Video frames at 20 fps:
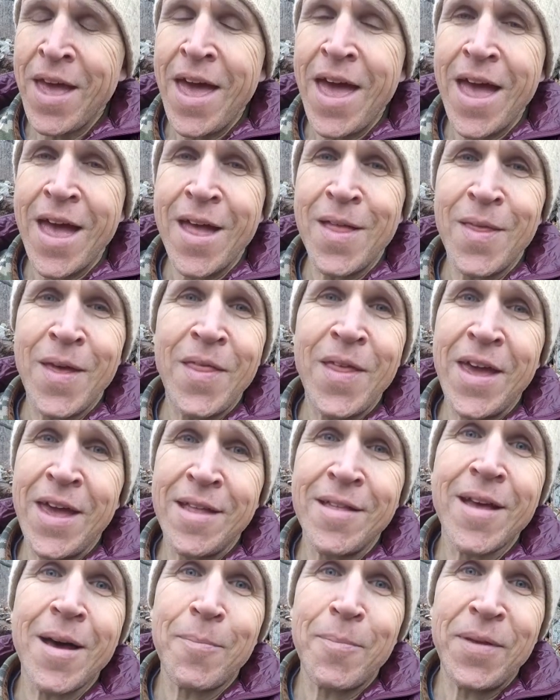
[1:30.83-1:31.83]
and then they
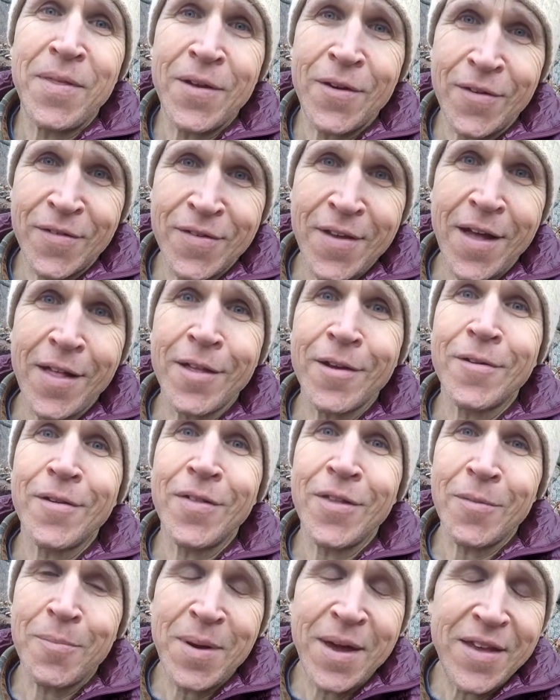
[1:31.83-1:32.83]
end up in their cellar,
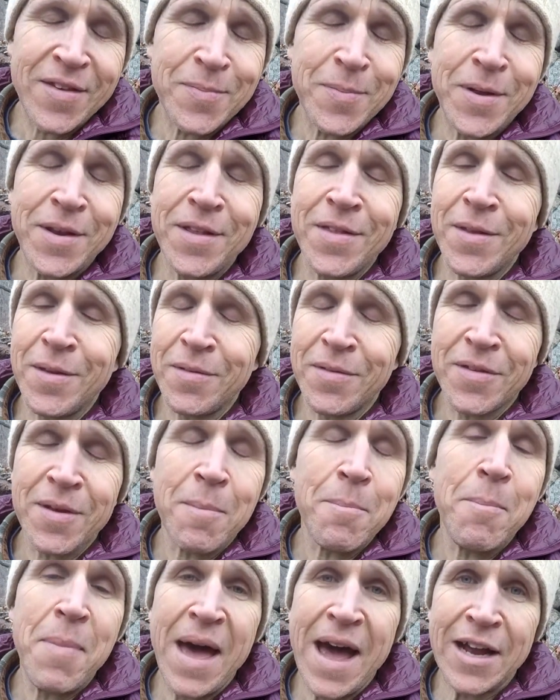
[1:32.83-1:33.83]
in their basement, in
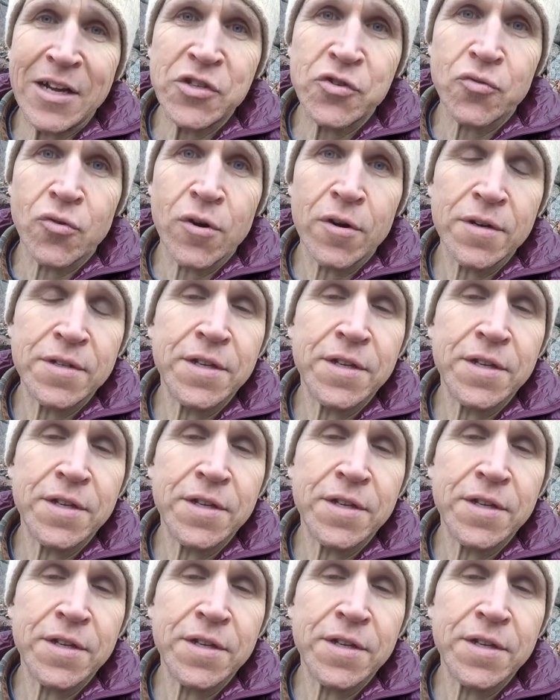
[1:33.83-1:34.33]
some back drawer.